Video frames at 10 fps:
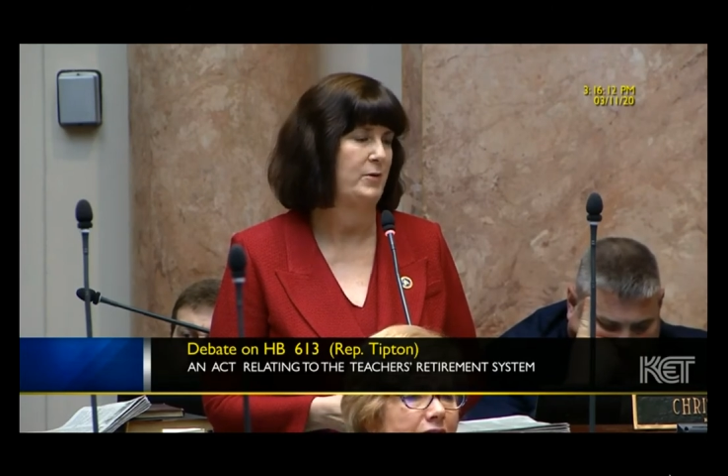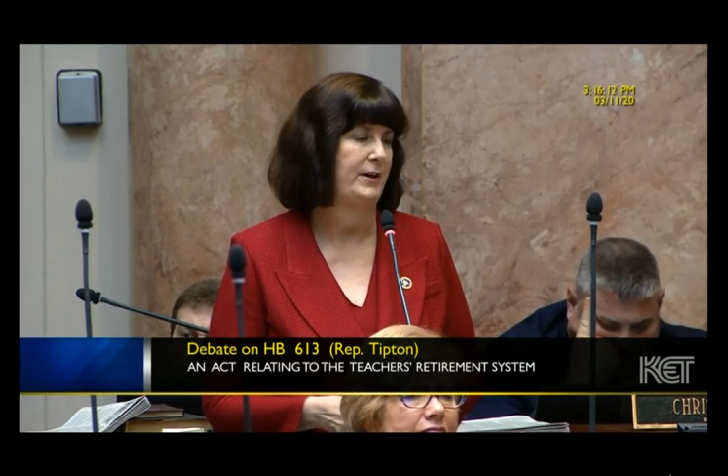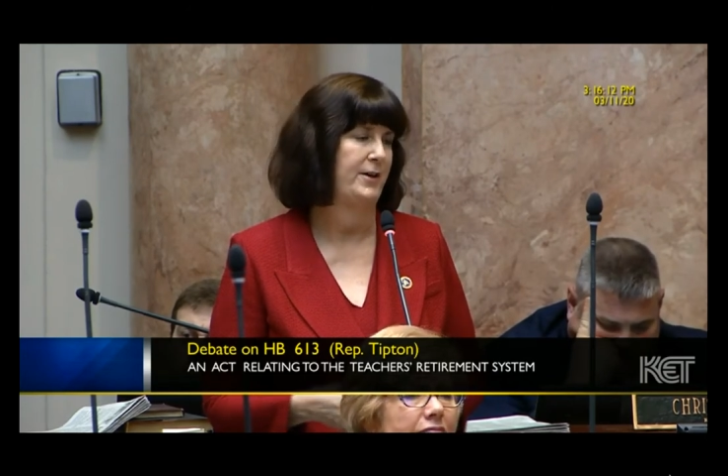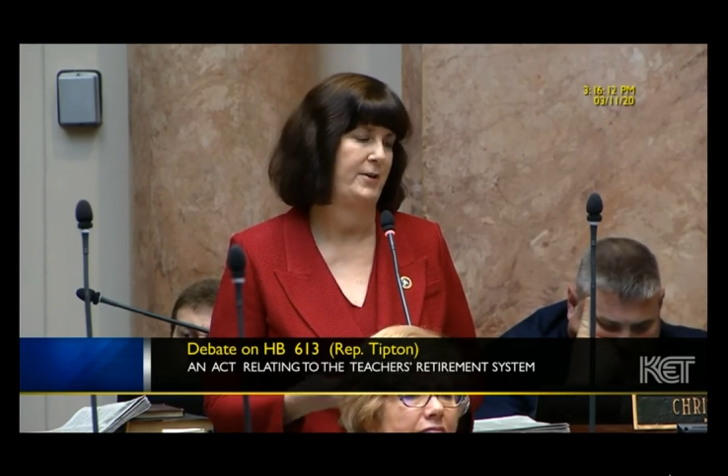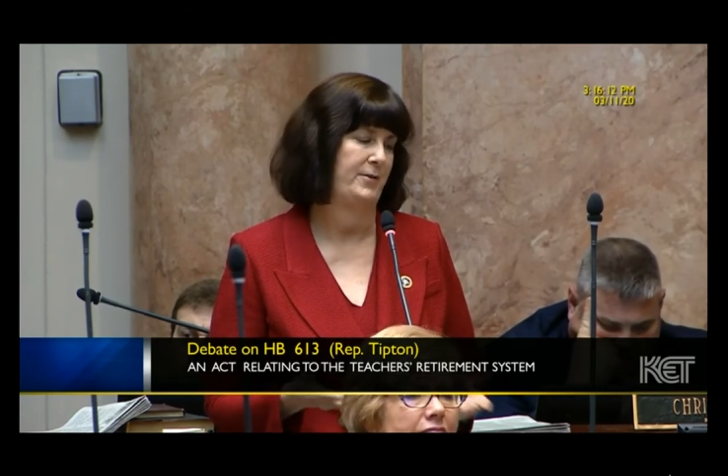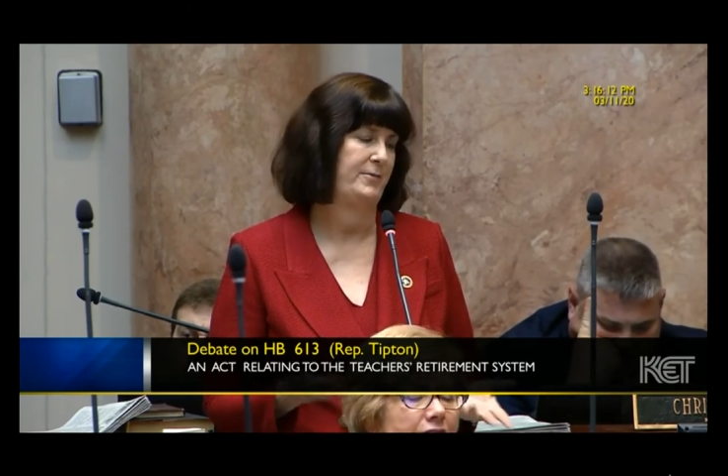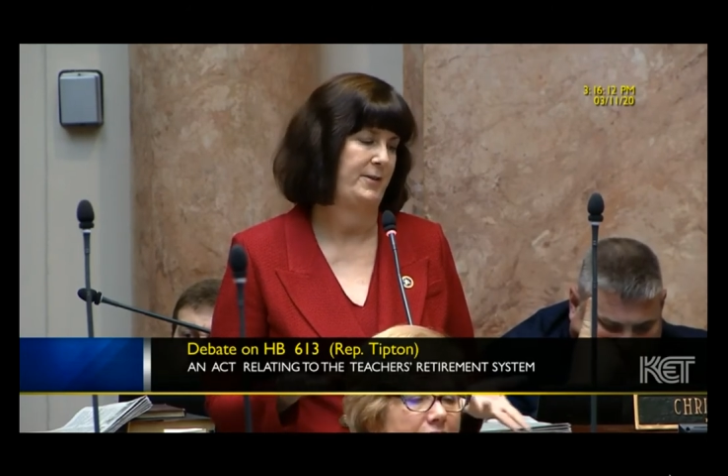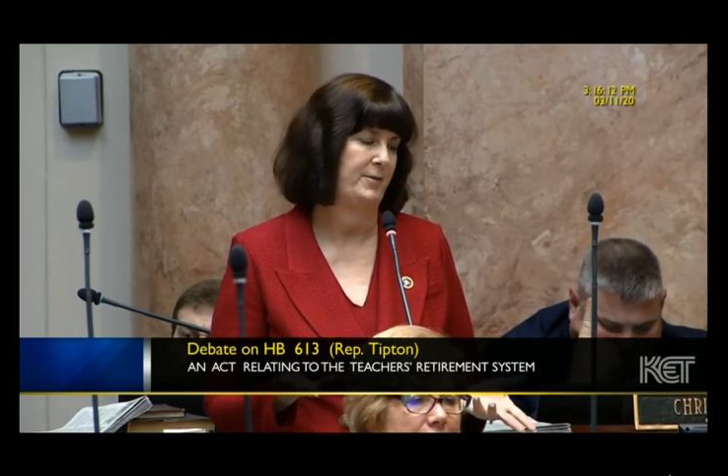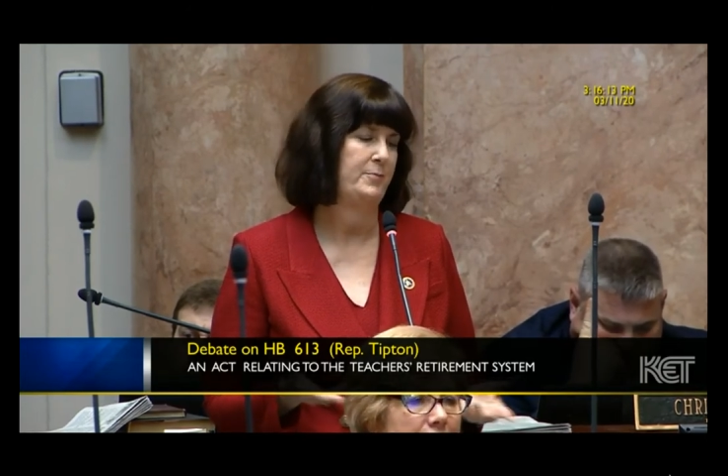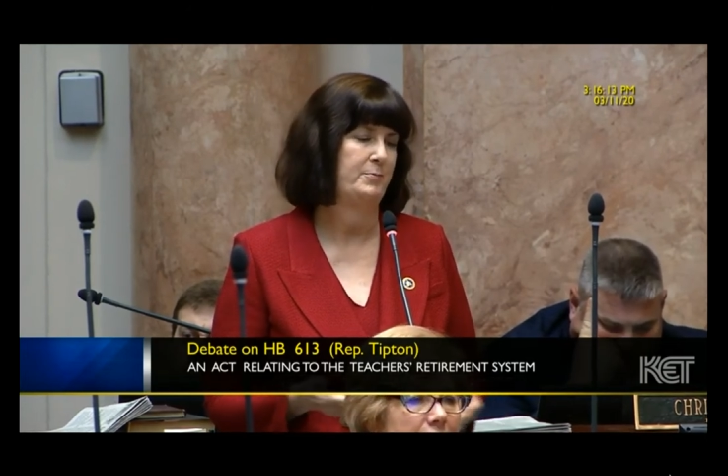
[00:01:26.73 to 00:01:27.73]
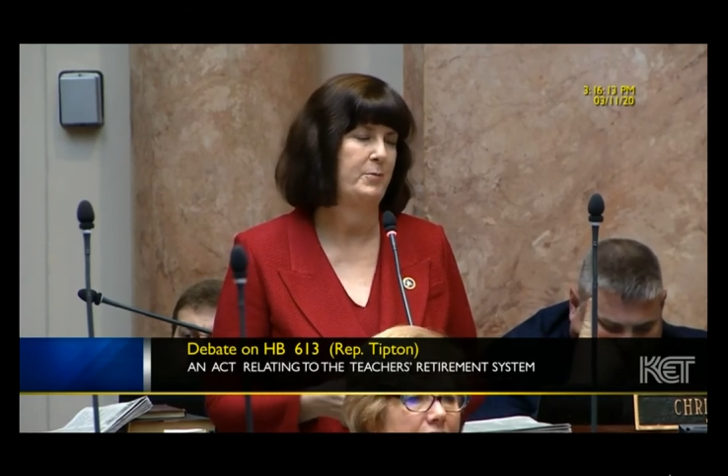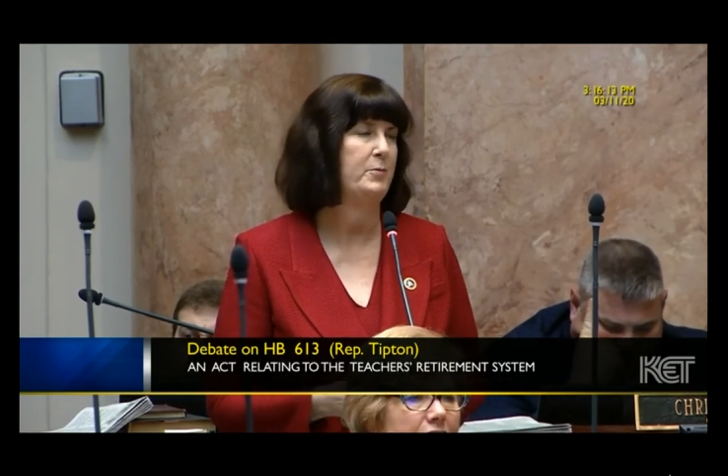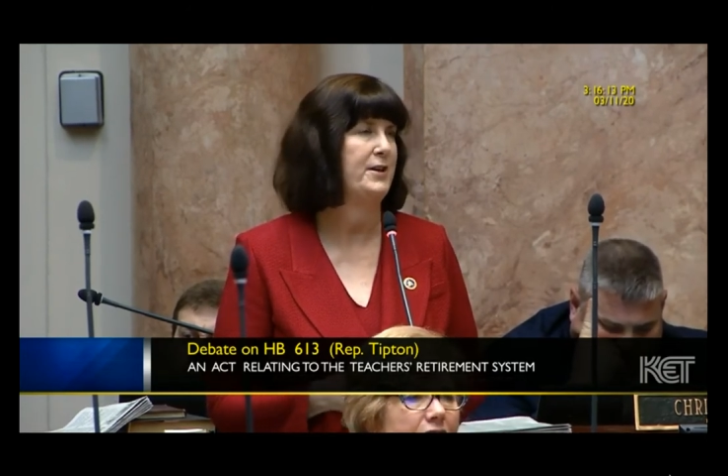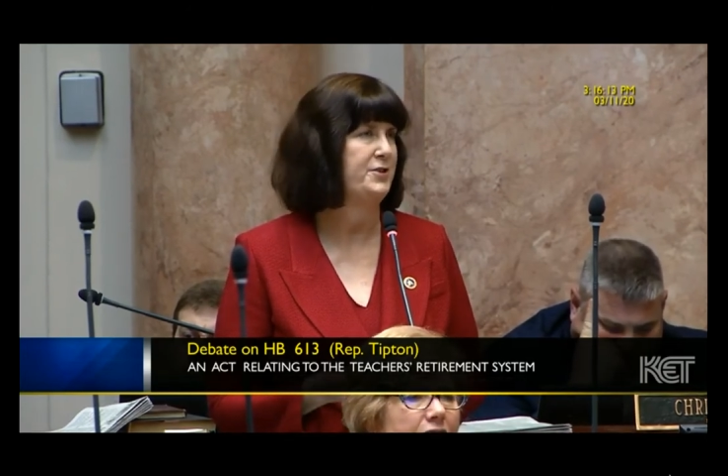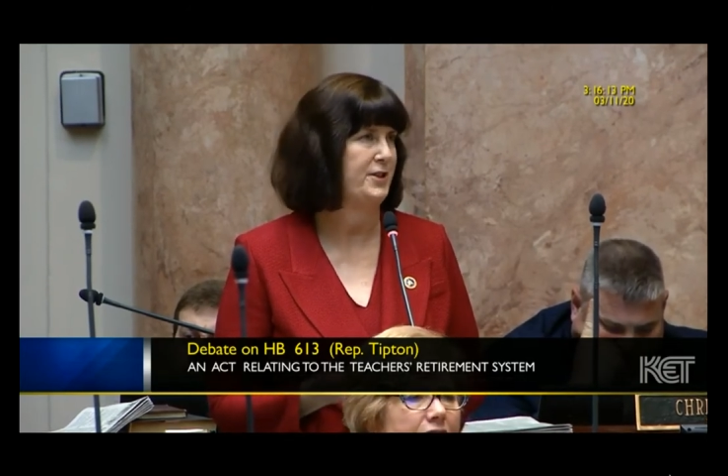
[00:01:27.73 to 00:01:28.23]
where you know
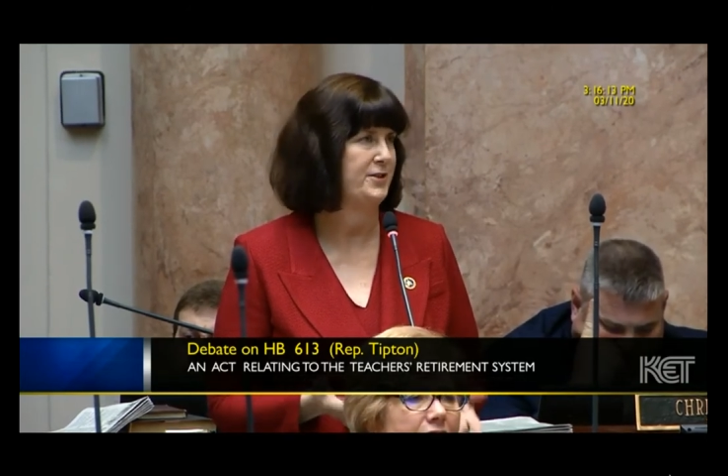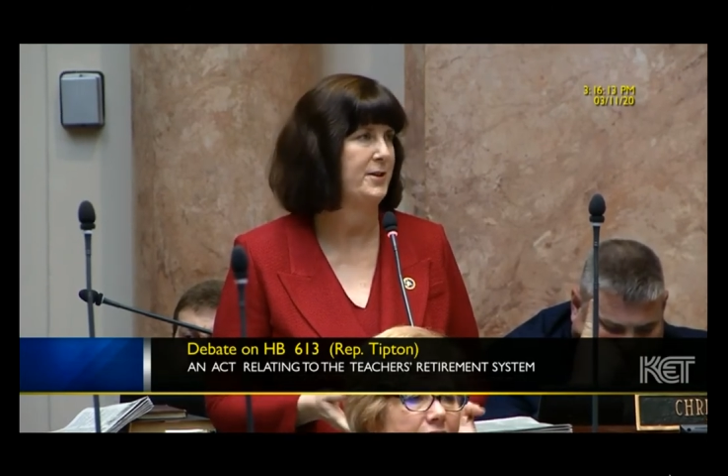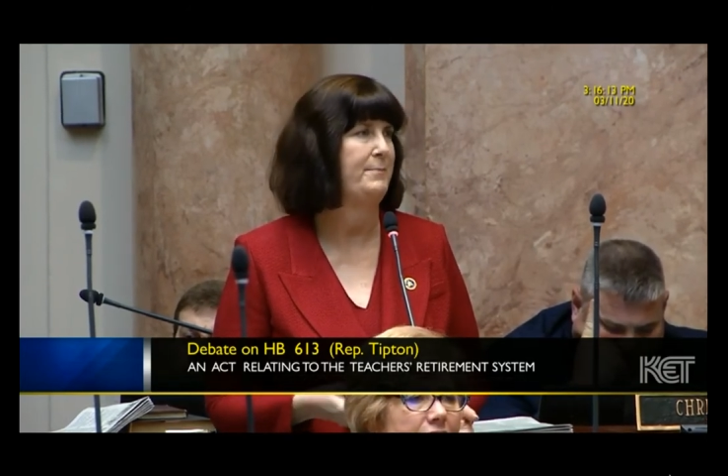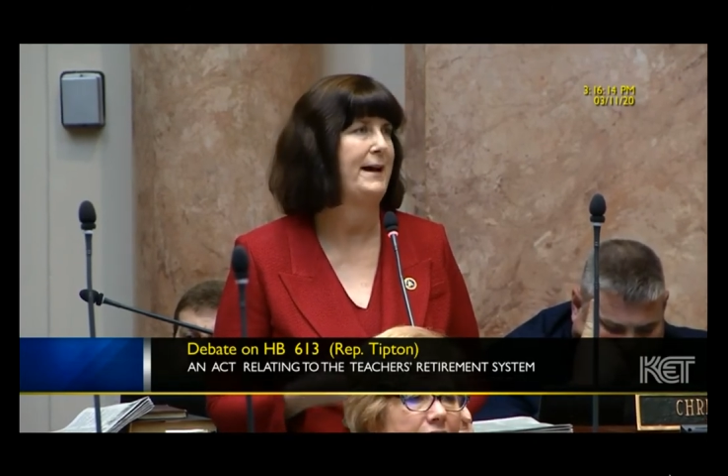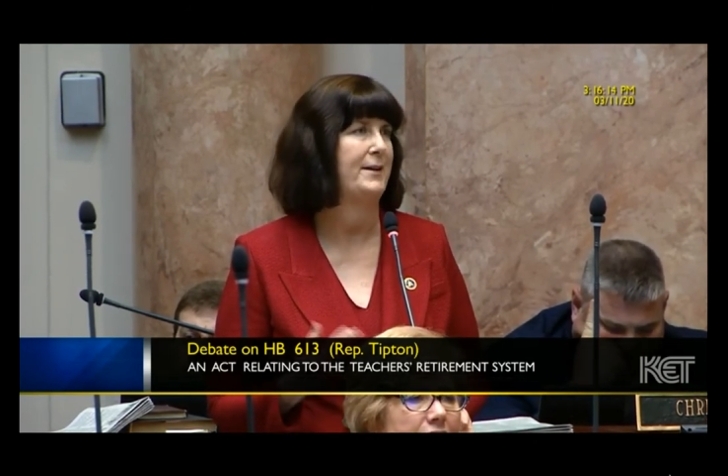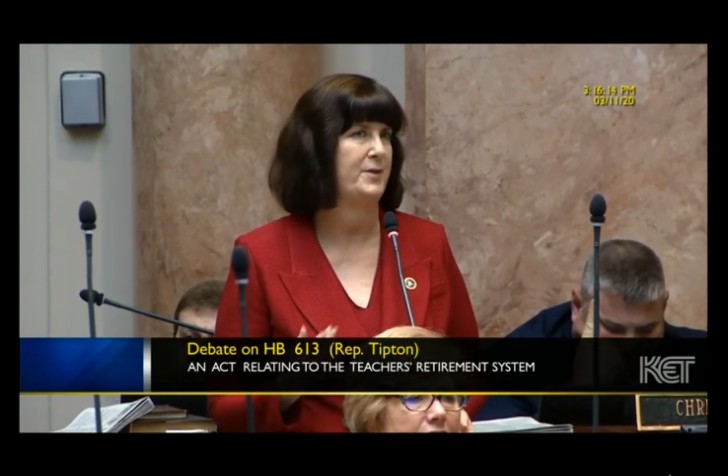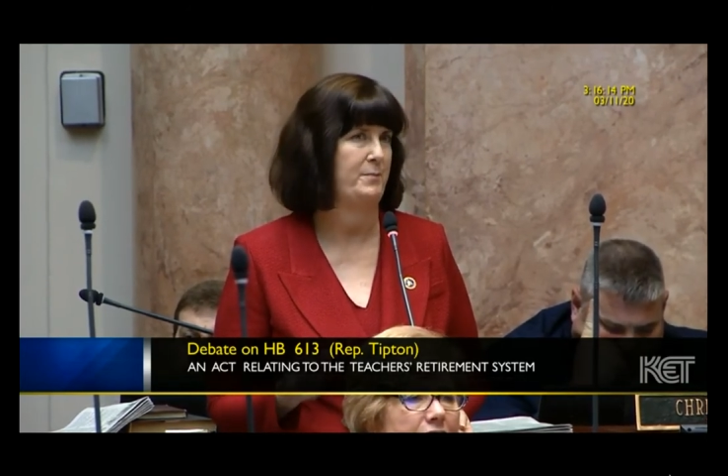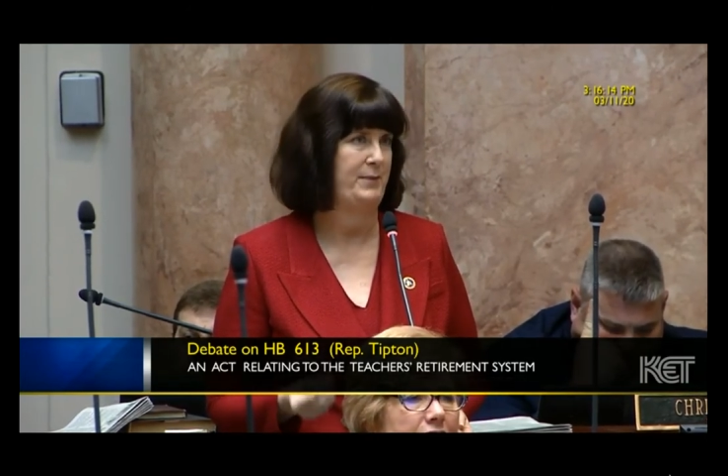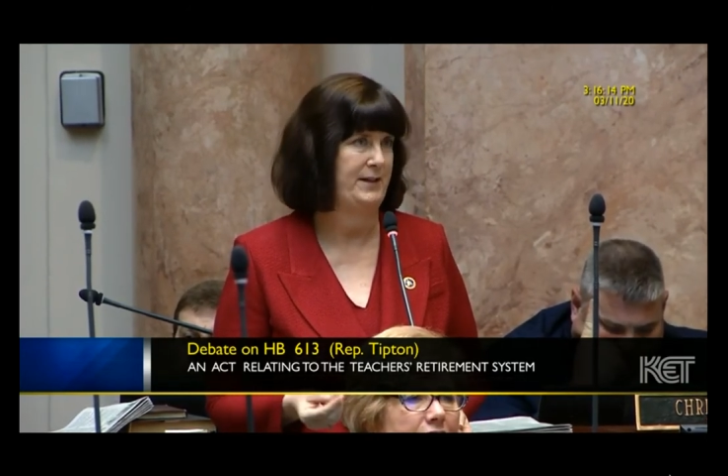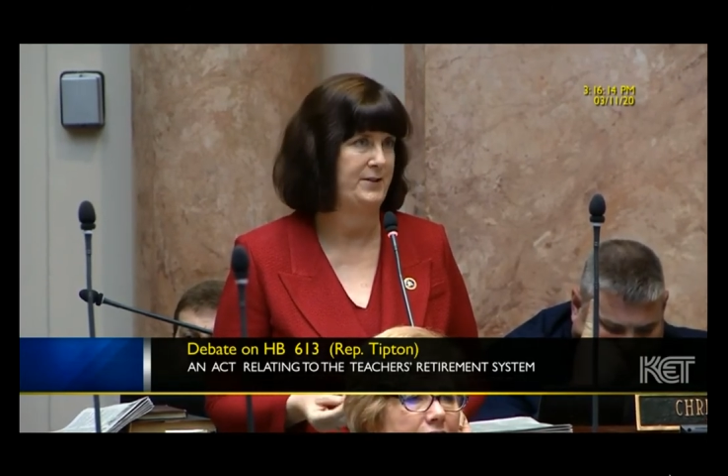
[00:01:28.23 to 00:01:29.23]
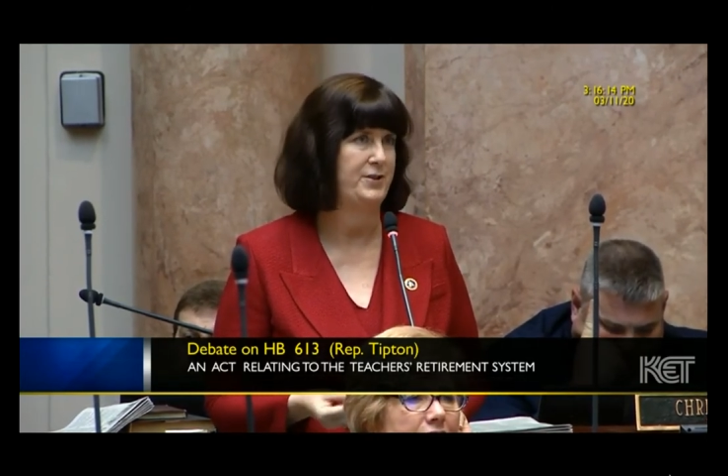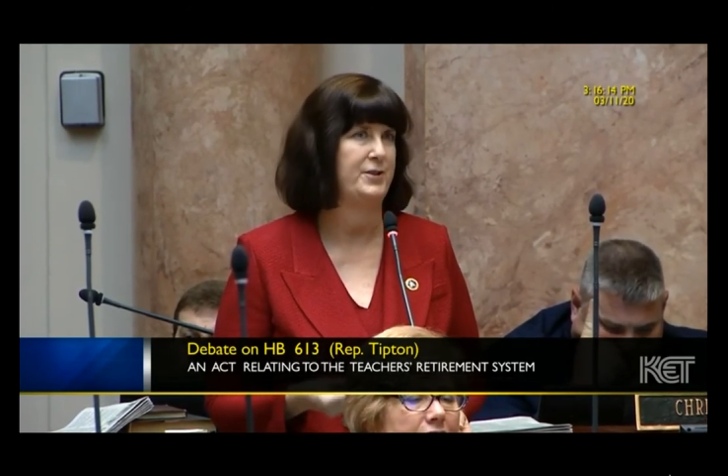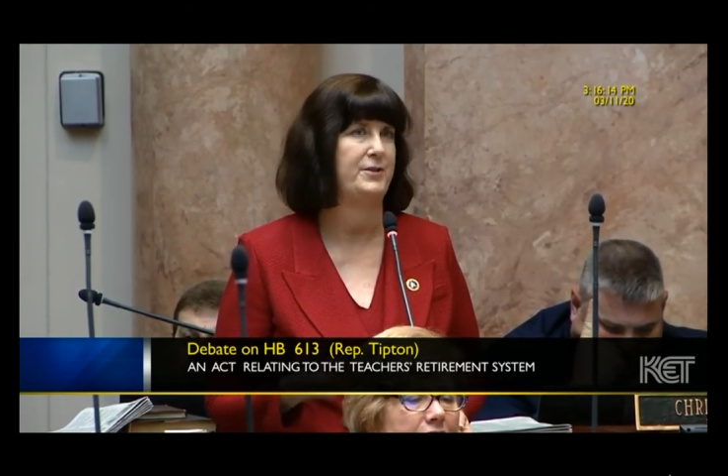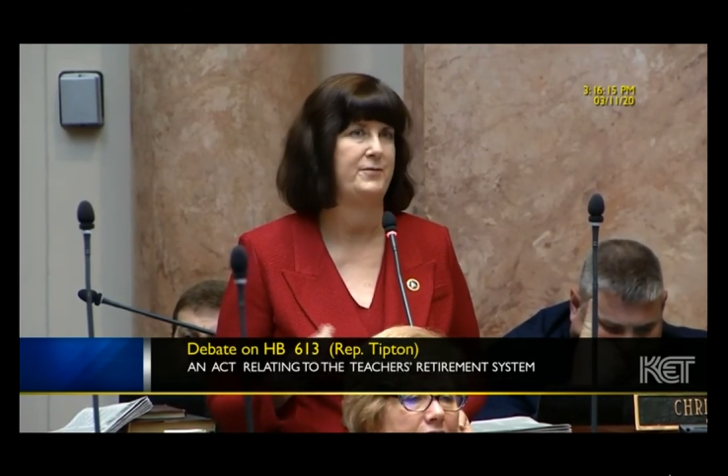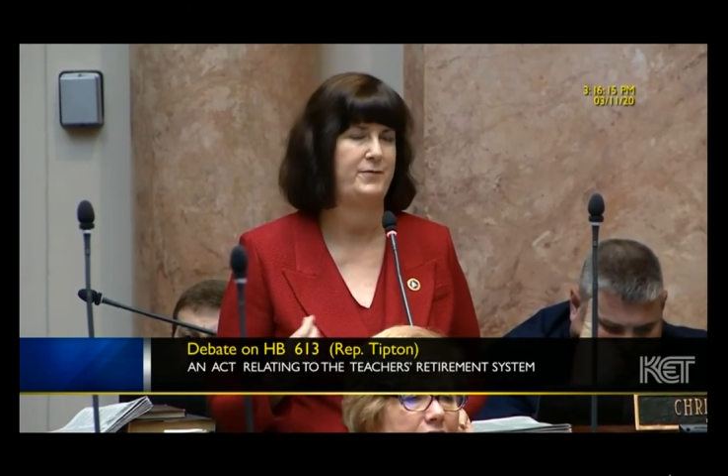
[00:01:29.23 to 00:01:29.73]
questions about the
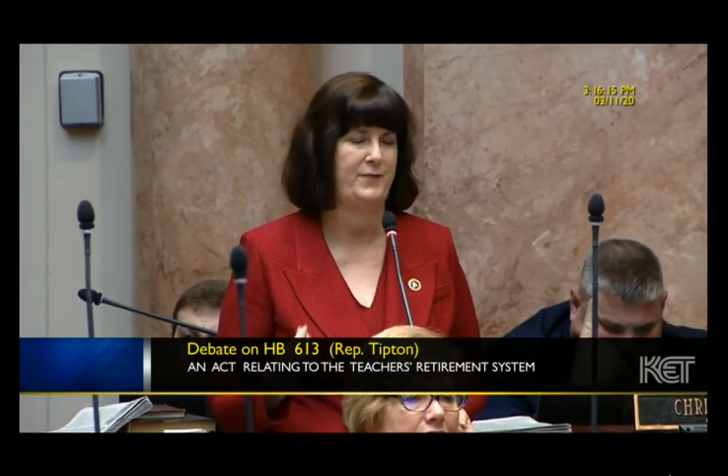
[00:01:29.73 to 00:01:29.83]
pension